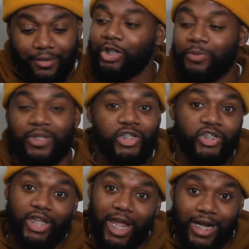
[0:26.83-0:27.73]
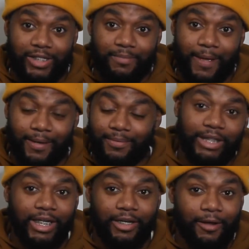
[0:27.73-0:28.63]
You know what I'm saying? She's a Cancer baby.
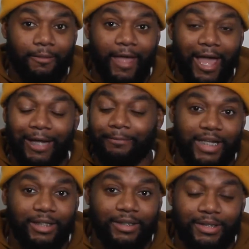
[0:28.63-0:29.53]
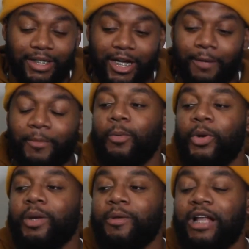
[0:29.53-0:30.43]
Didn't know that until I looked it up. But
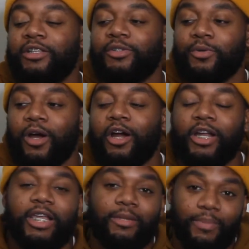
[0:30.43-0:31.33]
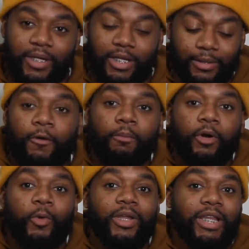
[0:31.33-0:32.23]
we're gonna react to her EP for
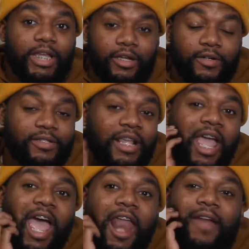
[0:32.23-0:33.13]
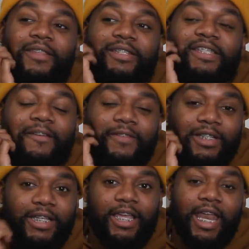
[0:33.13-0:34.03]
Broken Ears. And this is
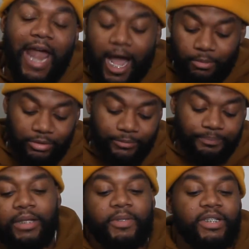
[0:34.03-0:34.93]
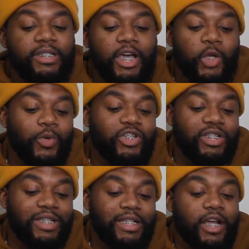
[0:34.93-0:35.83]
definitely an album. Let me just tell you what she
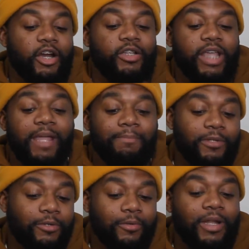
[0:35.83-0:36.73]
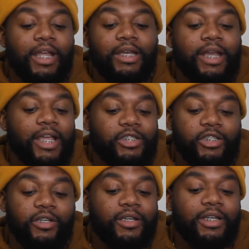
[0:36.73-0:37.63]
says. On her debut,
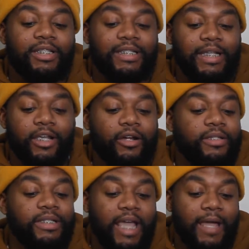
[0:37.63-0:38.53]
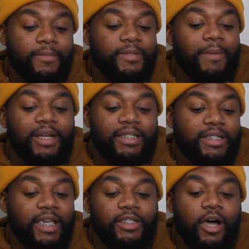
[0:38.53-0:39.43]
Nigerian singer Tems
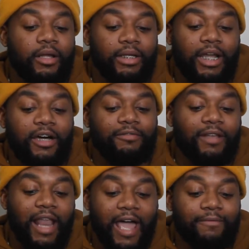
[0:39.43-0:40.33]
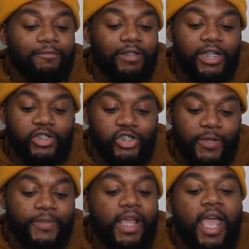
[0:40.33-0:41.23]
meditates on love, life,
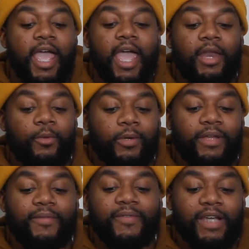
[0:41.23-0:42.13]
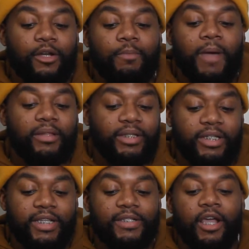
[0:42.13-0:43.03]
relationships, and weaves subtle
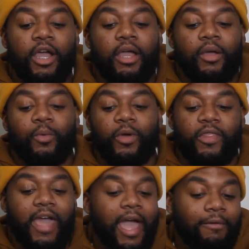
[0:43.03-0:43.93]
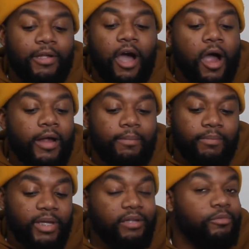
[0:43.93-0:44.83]
melodies with airy
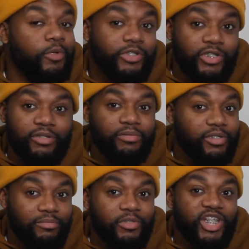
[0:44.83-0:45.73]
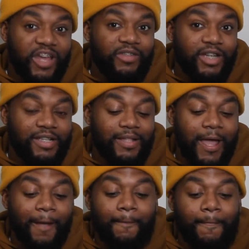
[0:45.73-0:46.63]
R&B, which she definitely does
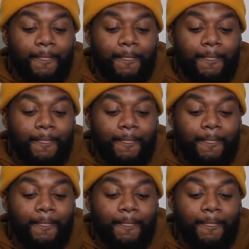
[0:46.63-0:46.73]
that.